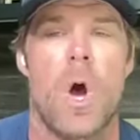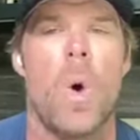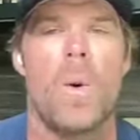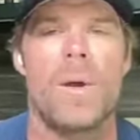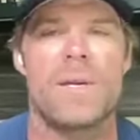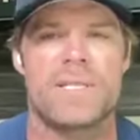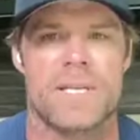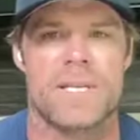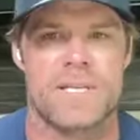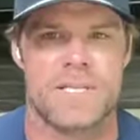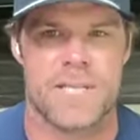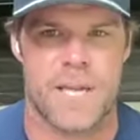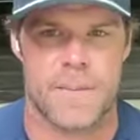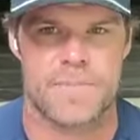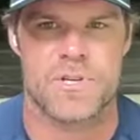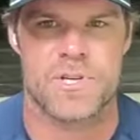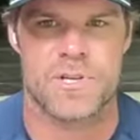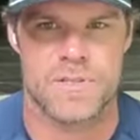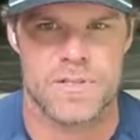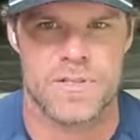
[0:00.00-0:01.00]
always
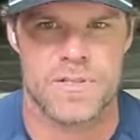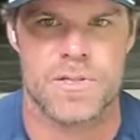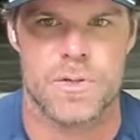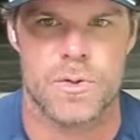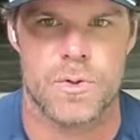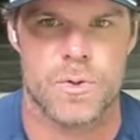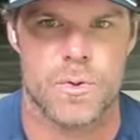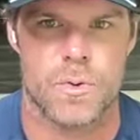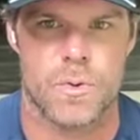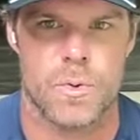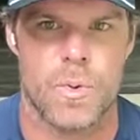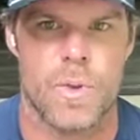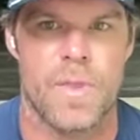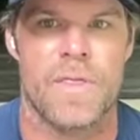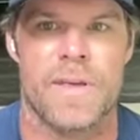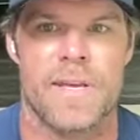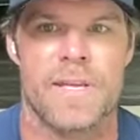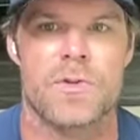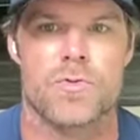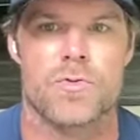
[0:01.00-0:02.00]
exceptions to
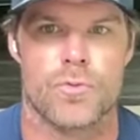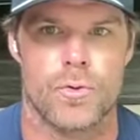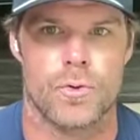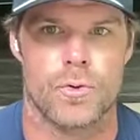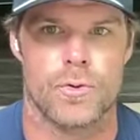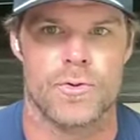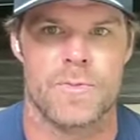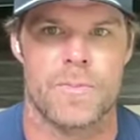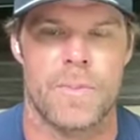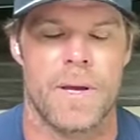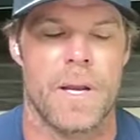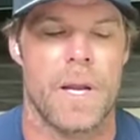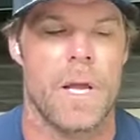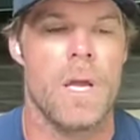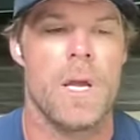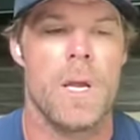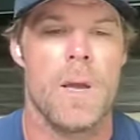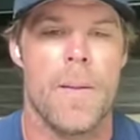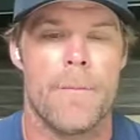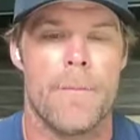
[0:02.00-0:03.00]
these rules, but
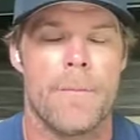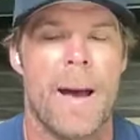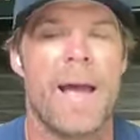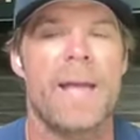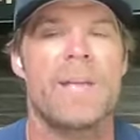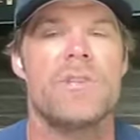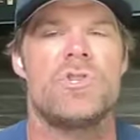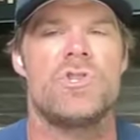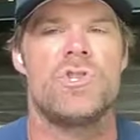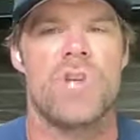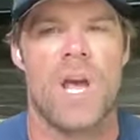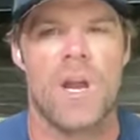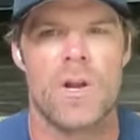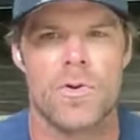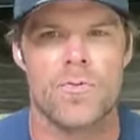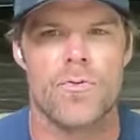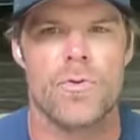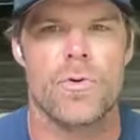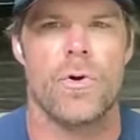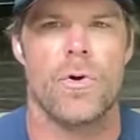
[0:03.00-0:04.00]
my
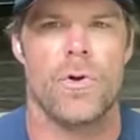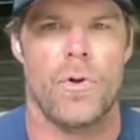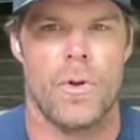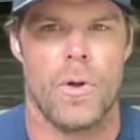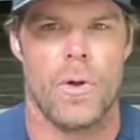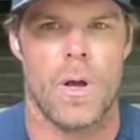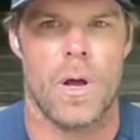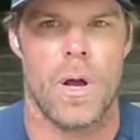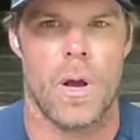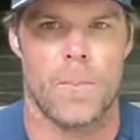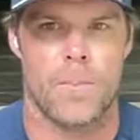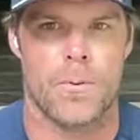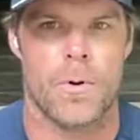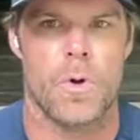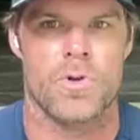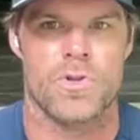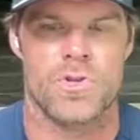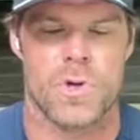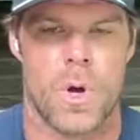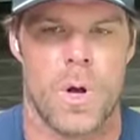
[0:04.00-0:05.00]
general
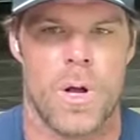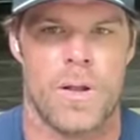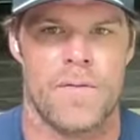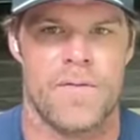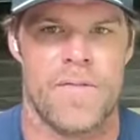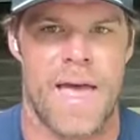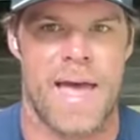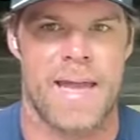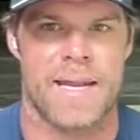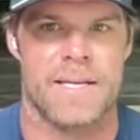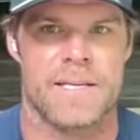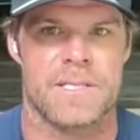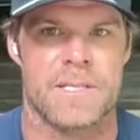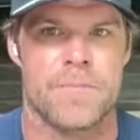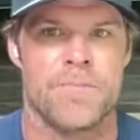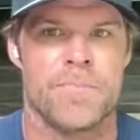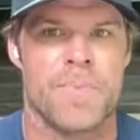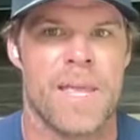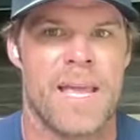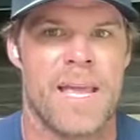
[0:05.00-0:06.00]
approach to all of that
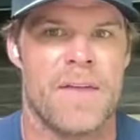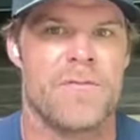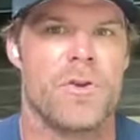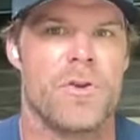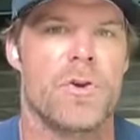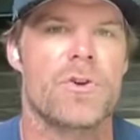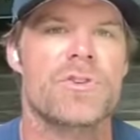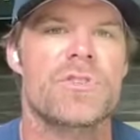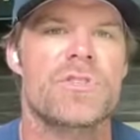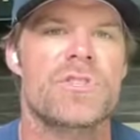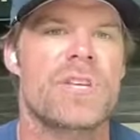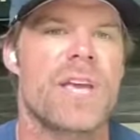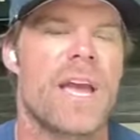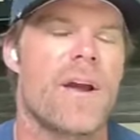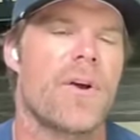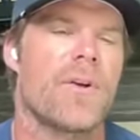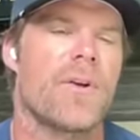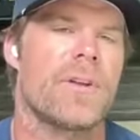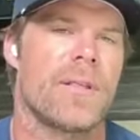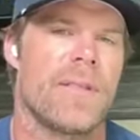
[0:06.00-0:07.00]
is if you're
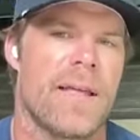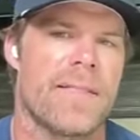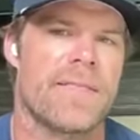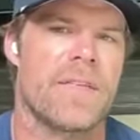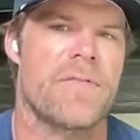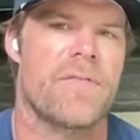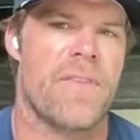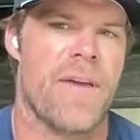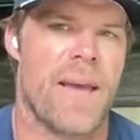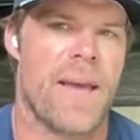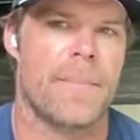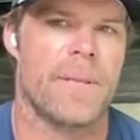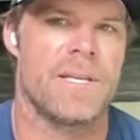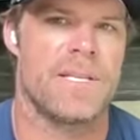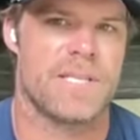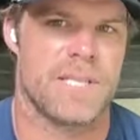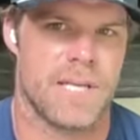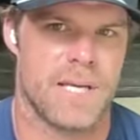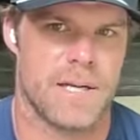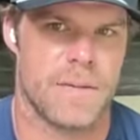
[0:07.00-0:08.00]
scared to let the
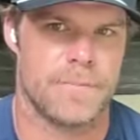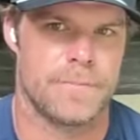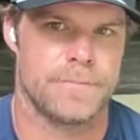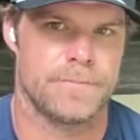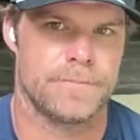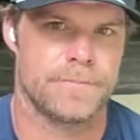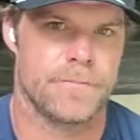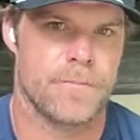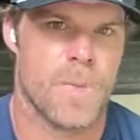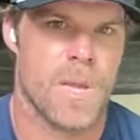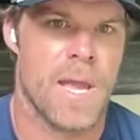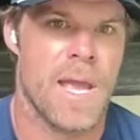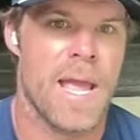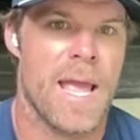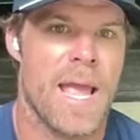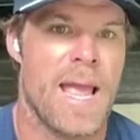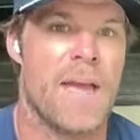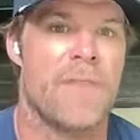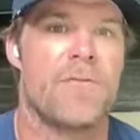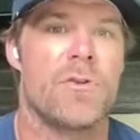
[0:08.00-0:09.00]
families in,
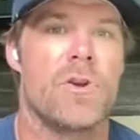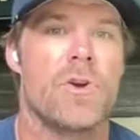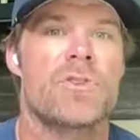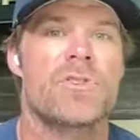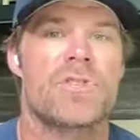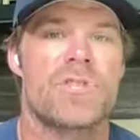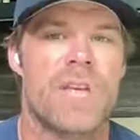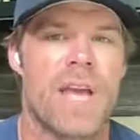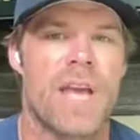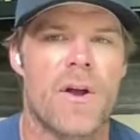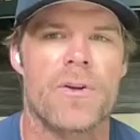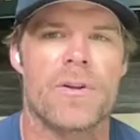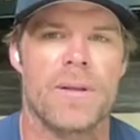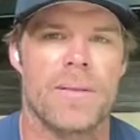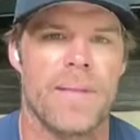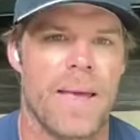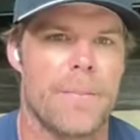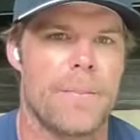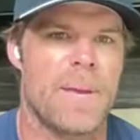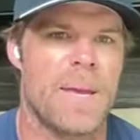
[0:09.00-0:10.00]
if you're scared to
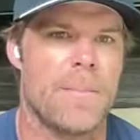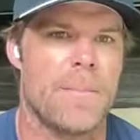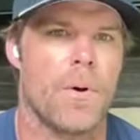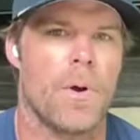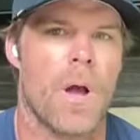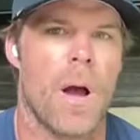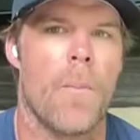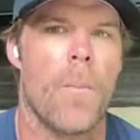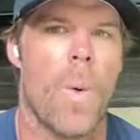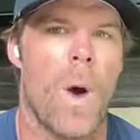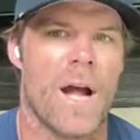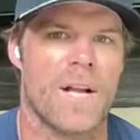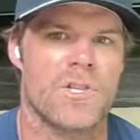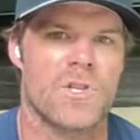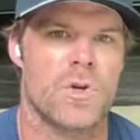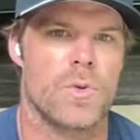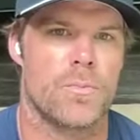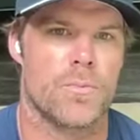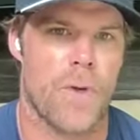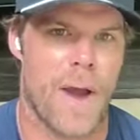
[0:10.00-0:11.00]
let people come
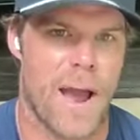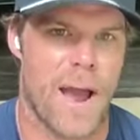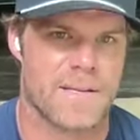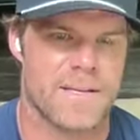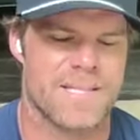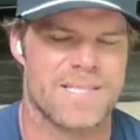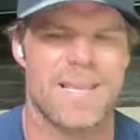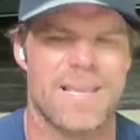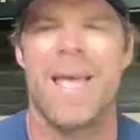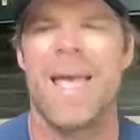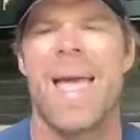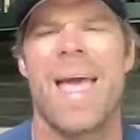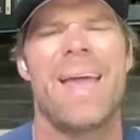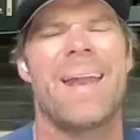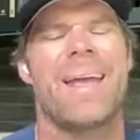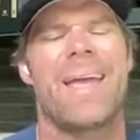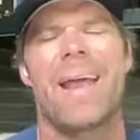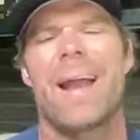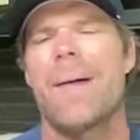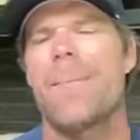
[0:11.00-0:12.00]
watch you practice,
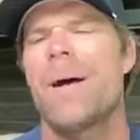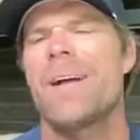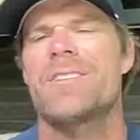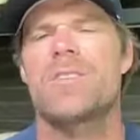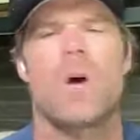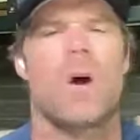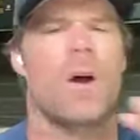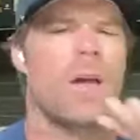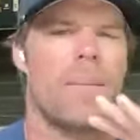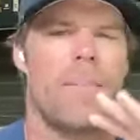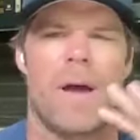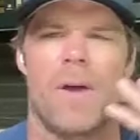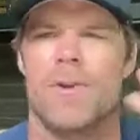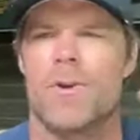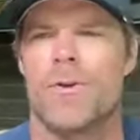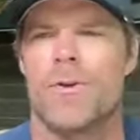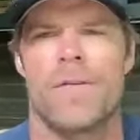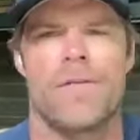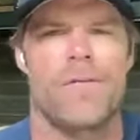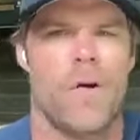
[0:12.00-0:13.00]
and again, I'm not talking about
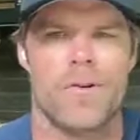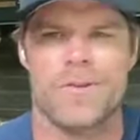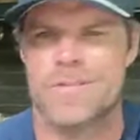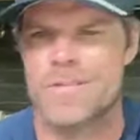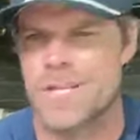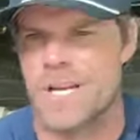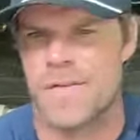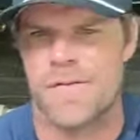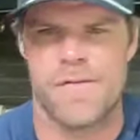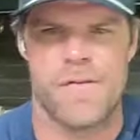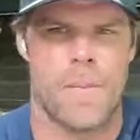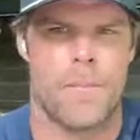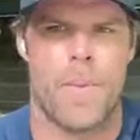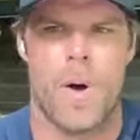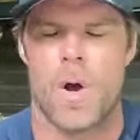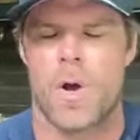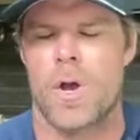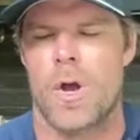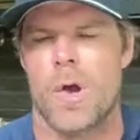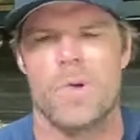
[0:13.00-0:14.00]
you're the varsity
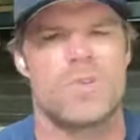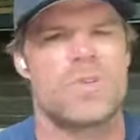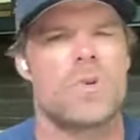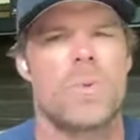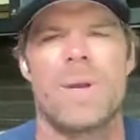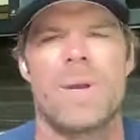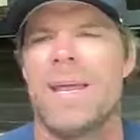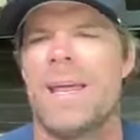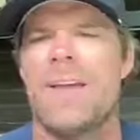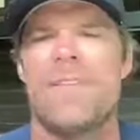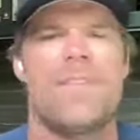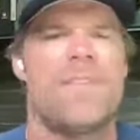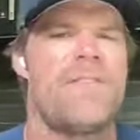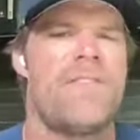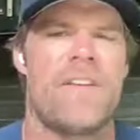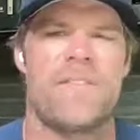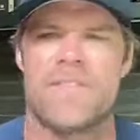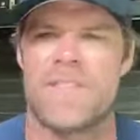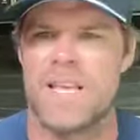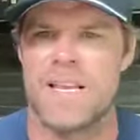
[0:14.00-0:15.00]
football coach. Do we need
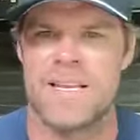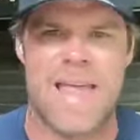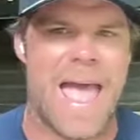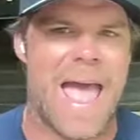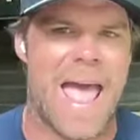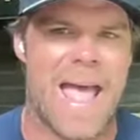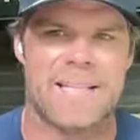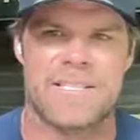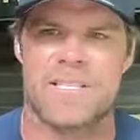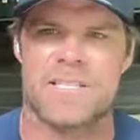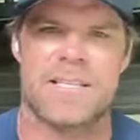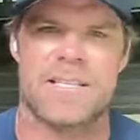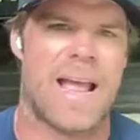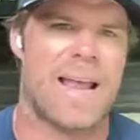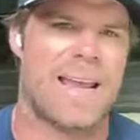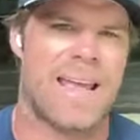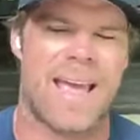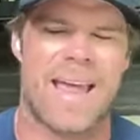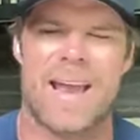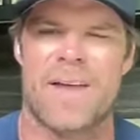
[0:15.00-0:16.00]
50 dads
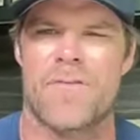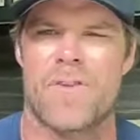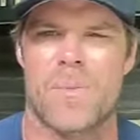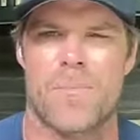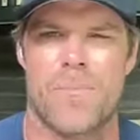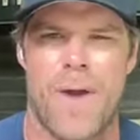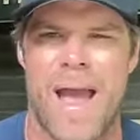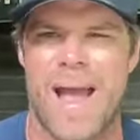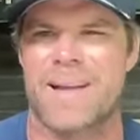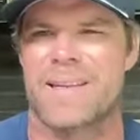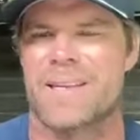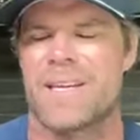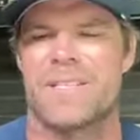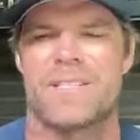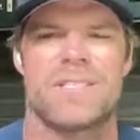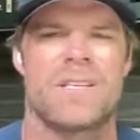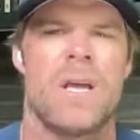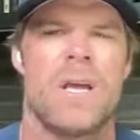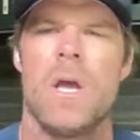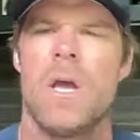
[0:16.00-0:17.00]
standing at every
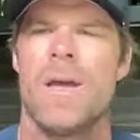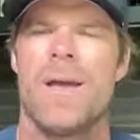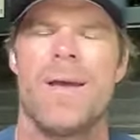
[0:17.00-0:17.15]
practice?